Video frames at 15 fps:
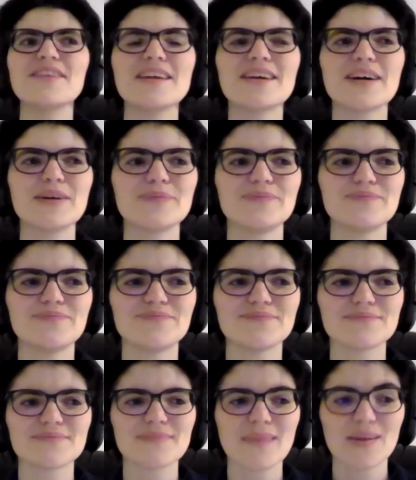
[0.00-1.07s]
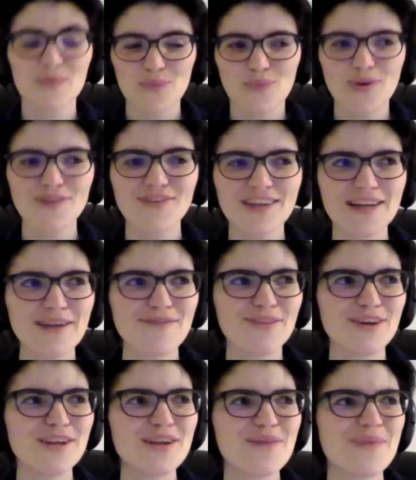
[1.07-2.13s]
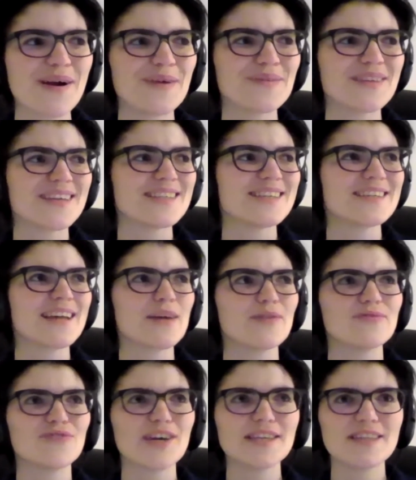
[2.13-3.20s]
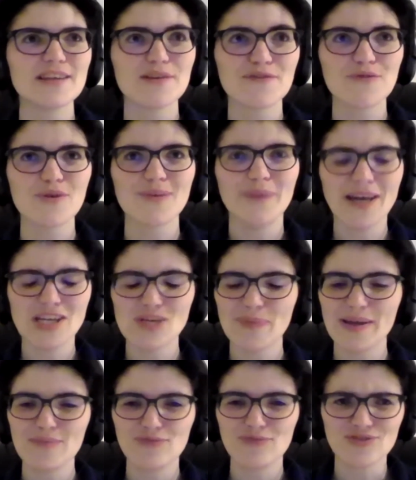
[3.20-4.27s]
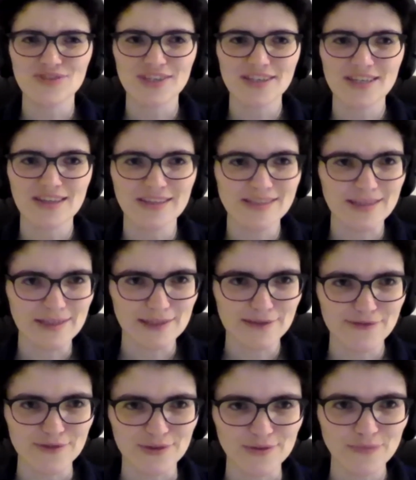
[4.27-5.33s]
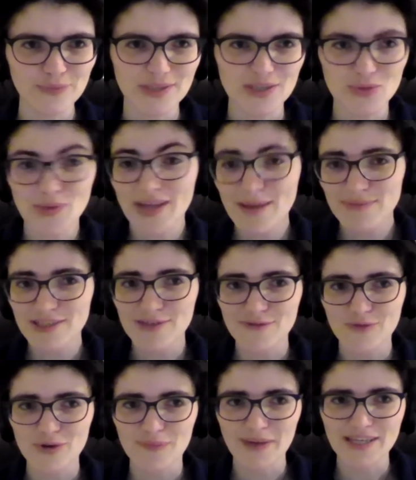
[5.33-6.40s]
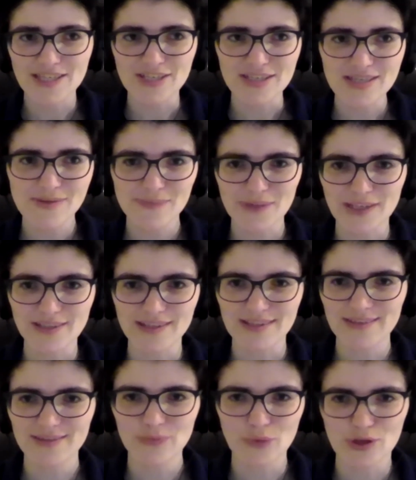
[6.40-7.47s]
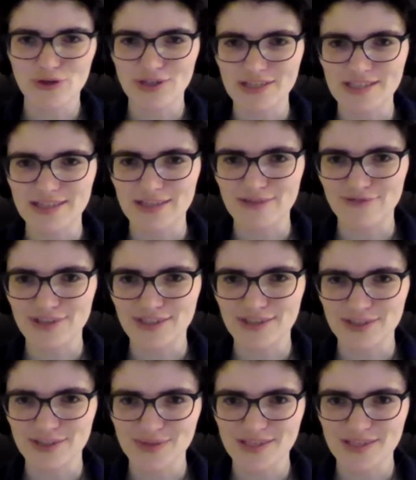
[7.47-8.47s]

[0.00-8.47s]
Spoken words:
one thing I've learned about this is that writing a 4-page paper is ridiculously difficult, because we kept it to 4 pages. We could easily have written a 20-page